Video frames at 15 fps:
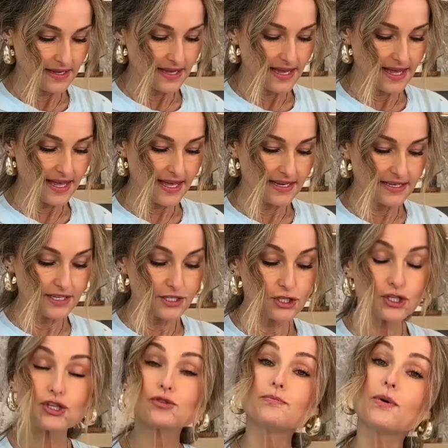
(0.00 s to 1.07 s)
and
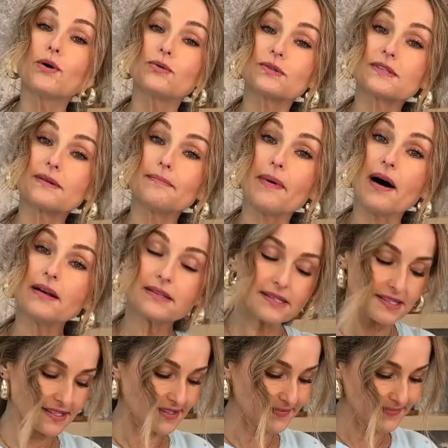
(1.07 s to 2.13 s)
smoked
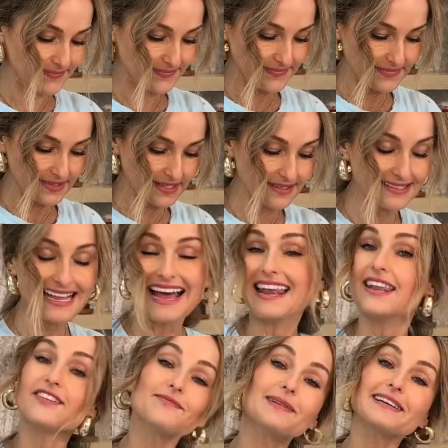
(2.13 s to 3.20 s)
mozz, because I
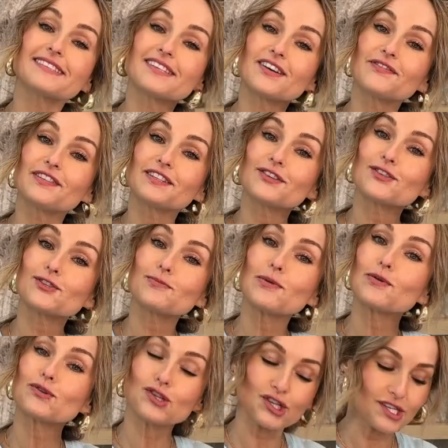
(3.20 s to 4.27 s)
love myself a little
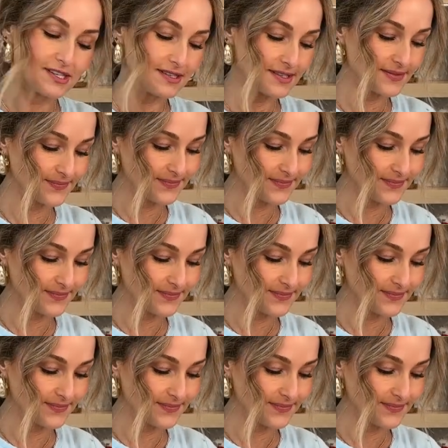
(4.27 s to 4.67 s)
smoked cheese.